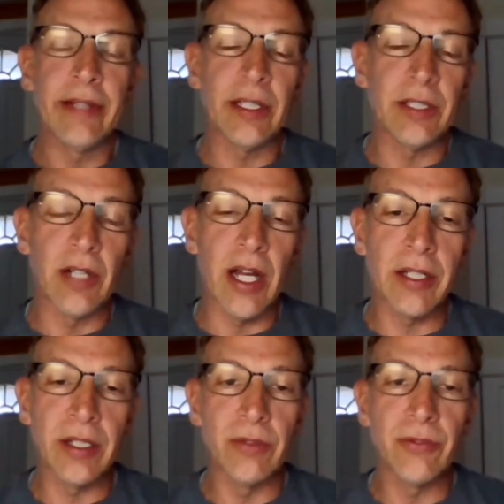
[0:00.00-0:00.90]
that they're
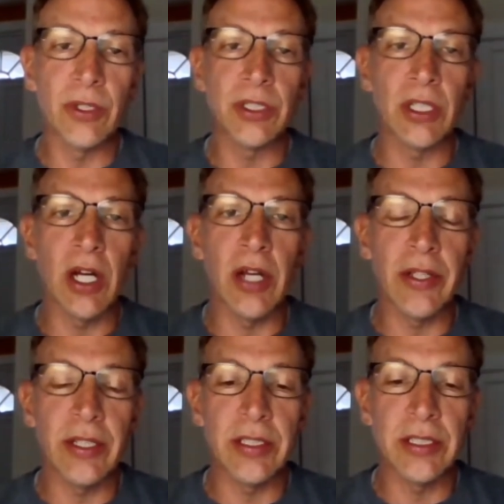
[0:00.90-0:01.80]
not going to enforce a law
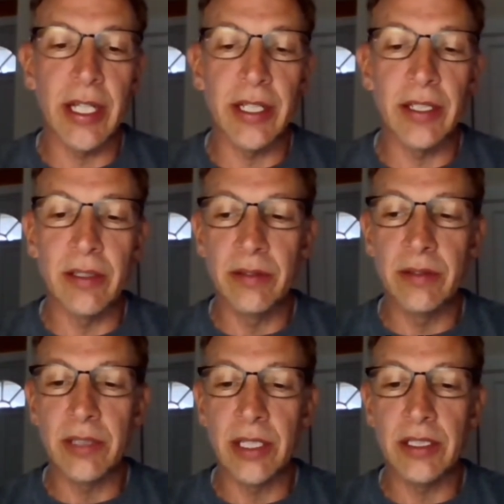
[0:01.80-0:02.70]
that the state
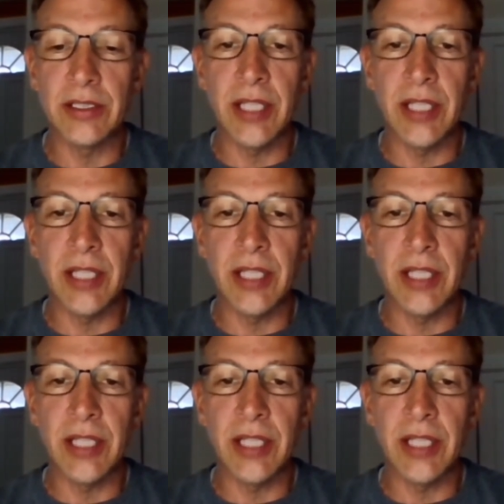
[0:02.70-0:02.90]
that